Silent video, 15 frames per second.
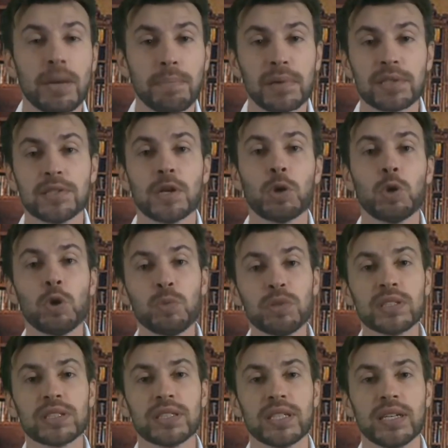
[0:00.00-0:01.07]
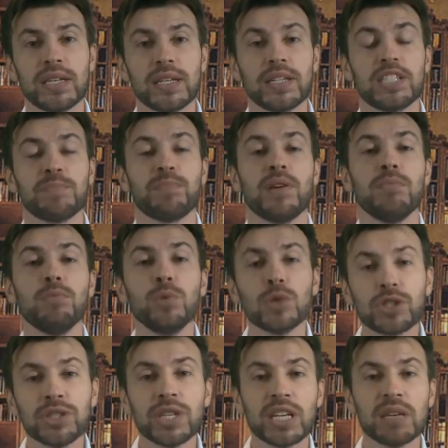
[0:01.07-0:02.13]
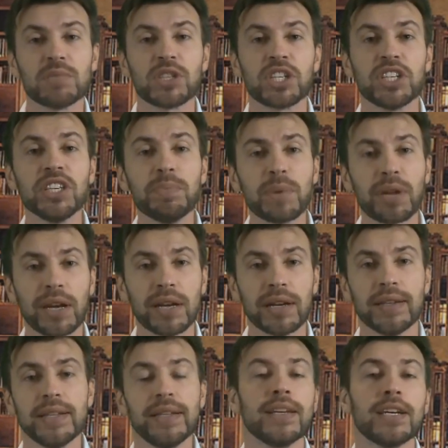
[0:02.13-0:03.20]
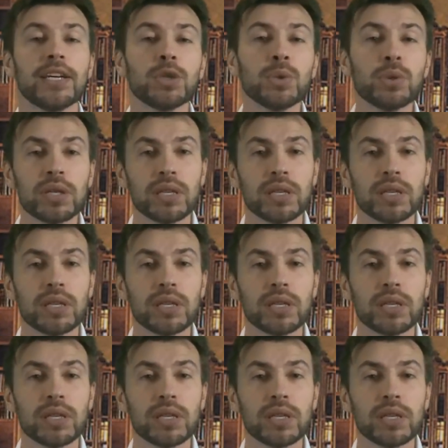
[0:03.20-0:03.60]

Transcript: On the sail he met a skipper's helper that talked Russian.